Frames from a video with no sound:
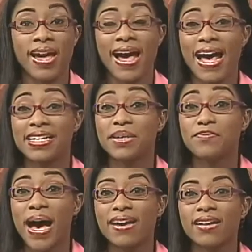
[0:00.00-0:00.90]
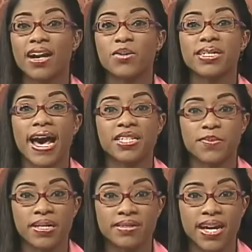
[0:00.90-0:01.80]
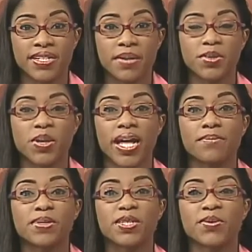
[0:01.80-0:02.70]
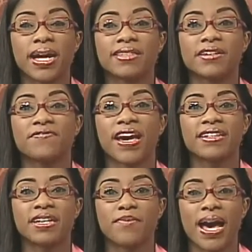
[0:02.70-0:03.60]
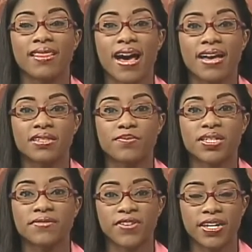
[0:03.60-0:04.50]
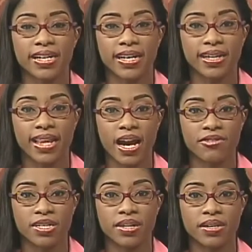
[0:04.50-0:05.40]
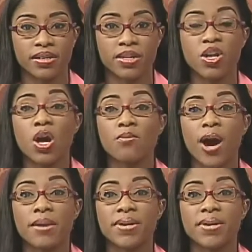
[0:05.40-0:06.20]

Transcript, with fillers: and a bank account has been set up to help students affected by last month's flooding in Clarendon. Prime